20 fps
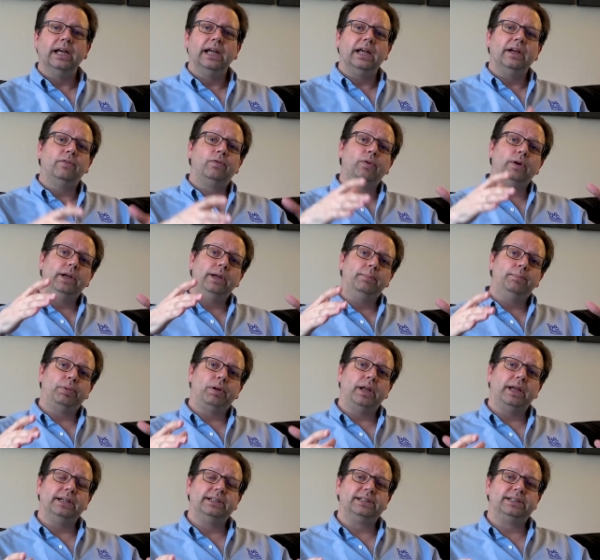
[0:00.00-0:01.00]
If we
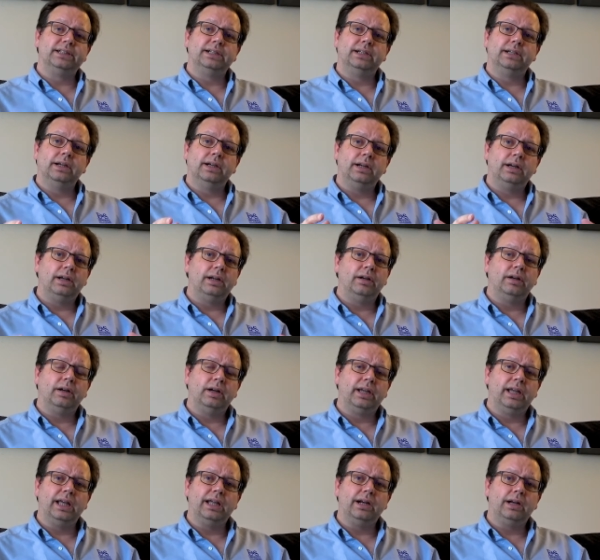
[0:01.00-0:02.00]
place it in a,
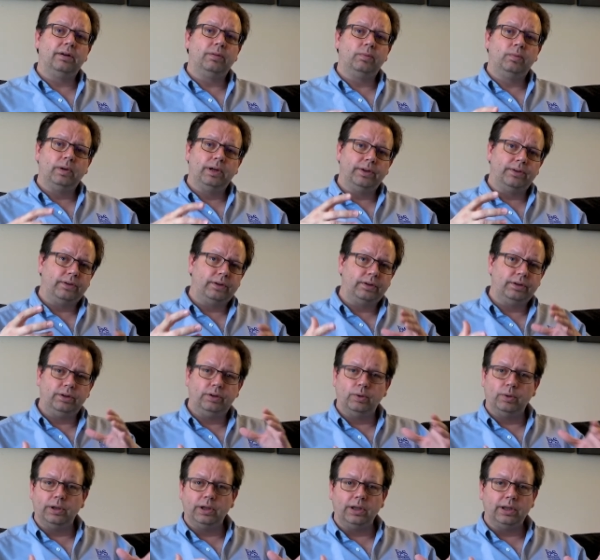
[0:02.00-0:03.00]
again a, with
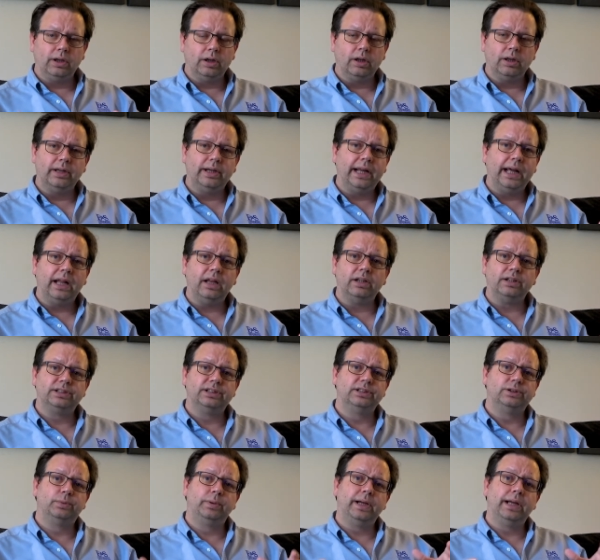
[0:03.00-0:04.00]
doing a little
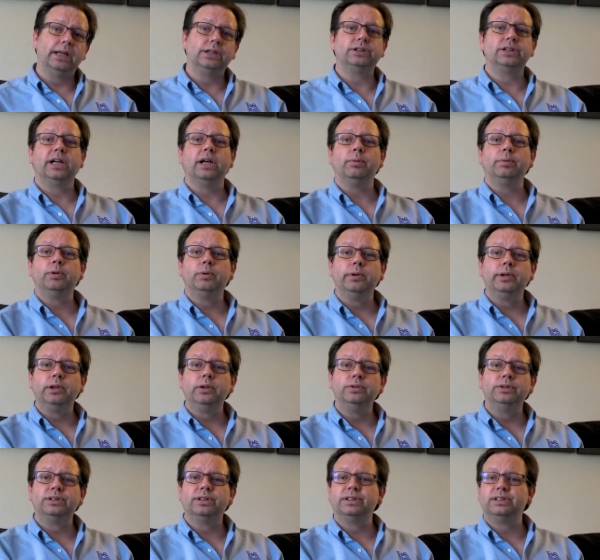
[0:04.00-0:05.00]
analysis, we actually help to
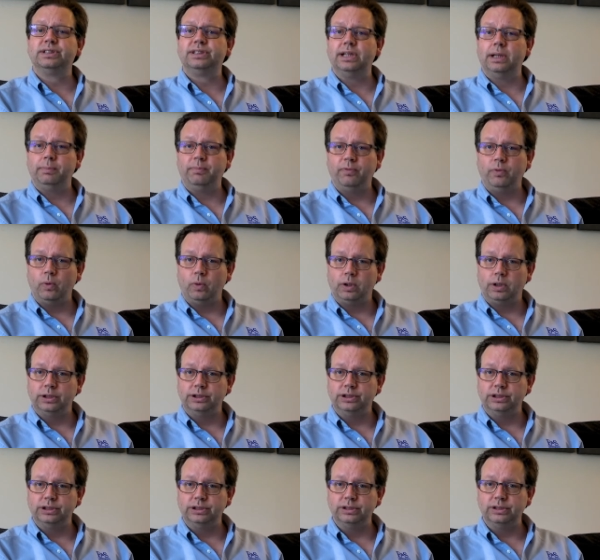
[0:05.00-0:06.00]
reduce the step
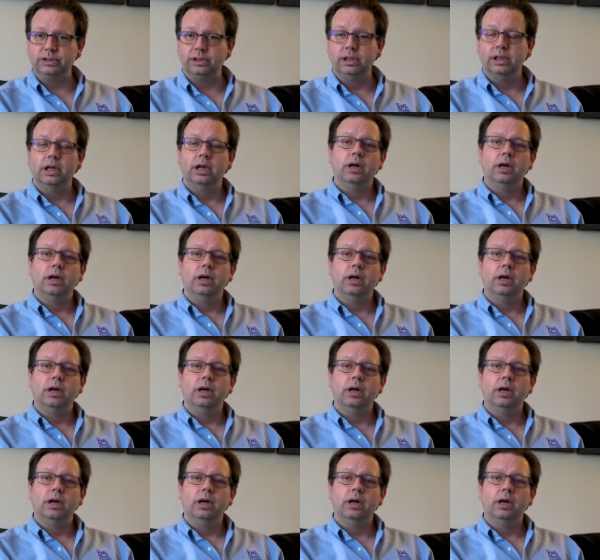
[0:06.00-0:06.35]
voltages